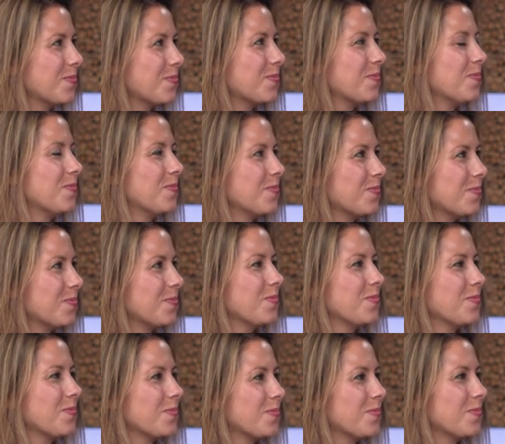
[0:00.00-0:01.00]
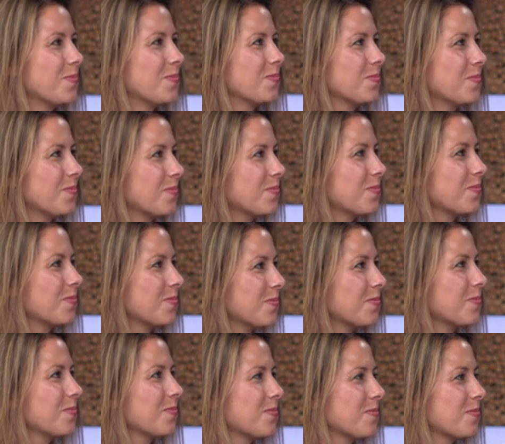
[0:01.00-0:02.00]

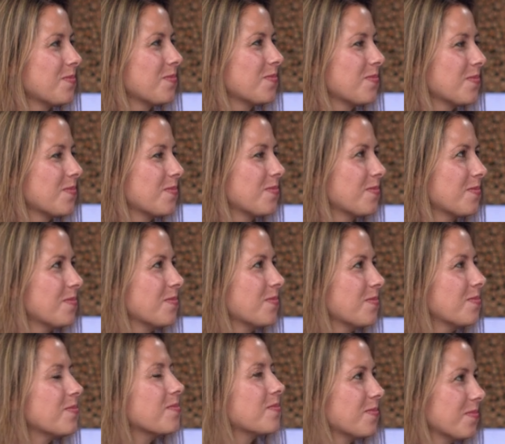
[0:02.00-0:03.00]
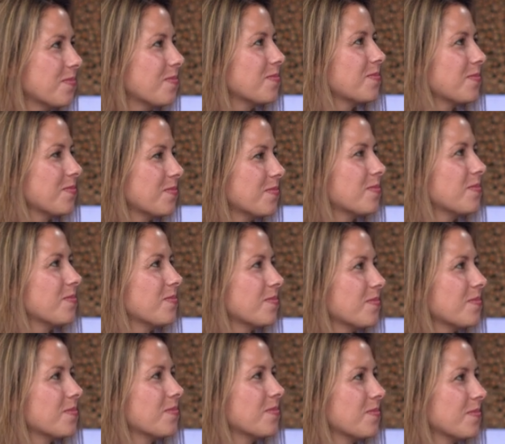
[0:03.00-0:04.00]

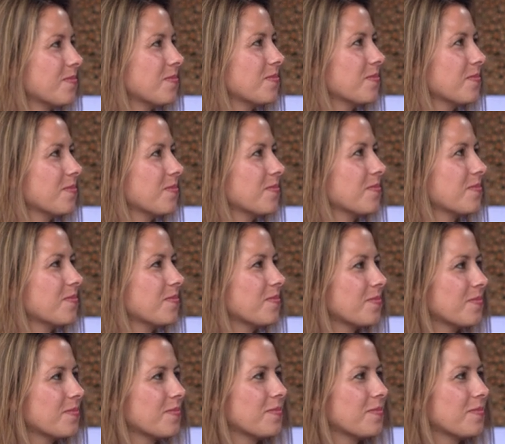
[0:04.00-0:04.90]
No words are spoken by the person on screen.